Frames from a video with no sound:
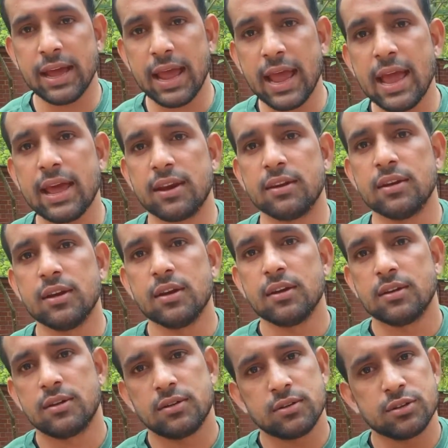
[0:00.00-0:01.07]
and
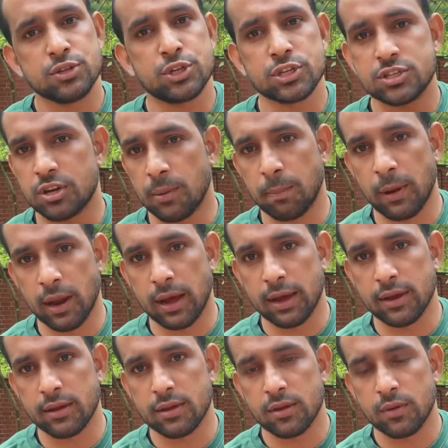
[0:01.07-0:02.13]
just apply